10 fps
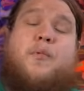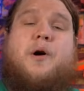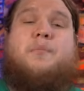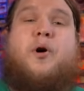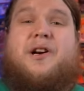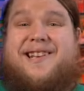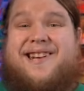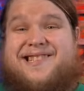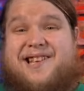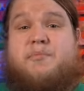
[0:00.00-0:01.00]
more importantly,
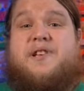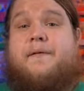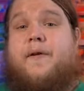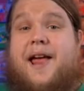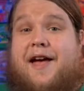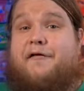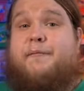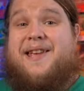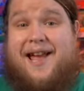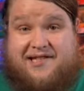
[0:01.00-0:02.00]
some different
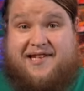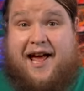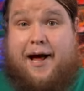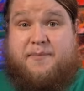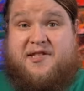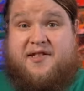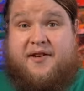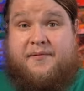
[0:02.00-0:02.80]
FPS caps.